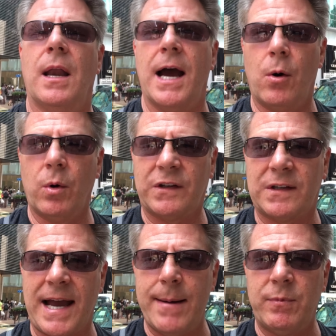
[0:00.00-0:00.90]
Now it's
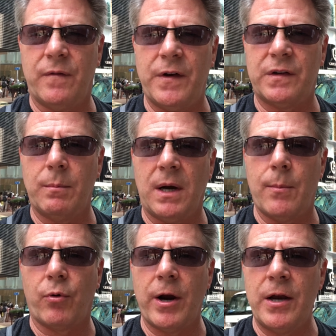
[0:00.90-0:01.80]
time to visit my
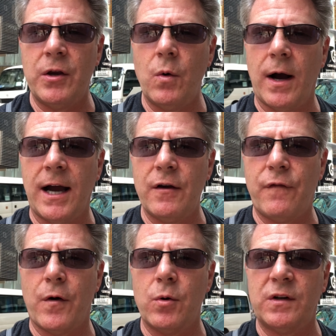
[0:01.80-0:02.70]
brand new
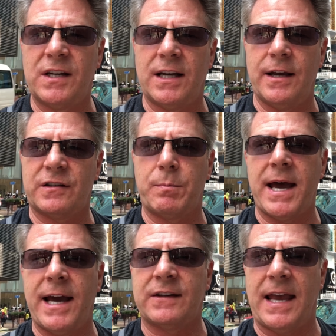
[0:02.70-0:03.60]
iPhone 10s
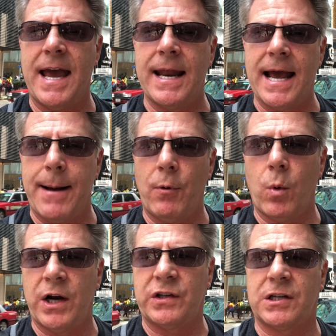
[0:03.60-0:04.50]
Max and Apple
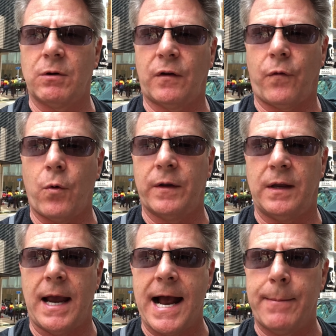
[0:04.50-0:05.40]
Watch Series 4 at
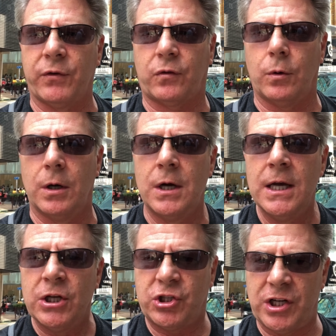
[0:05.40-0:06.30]
the Apple Store
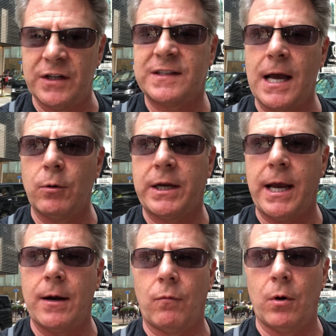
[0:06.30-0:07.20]
just down
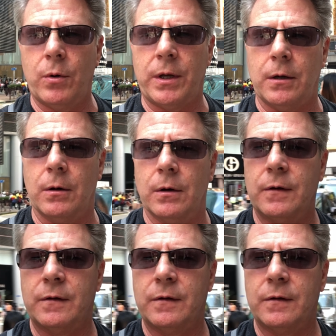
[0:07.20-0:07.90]
Canton Road here.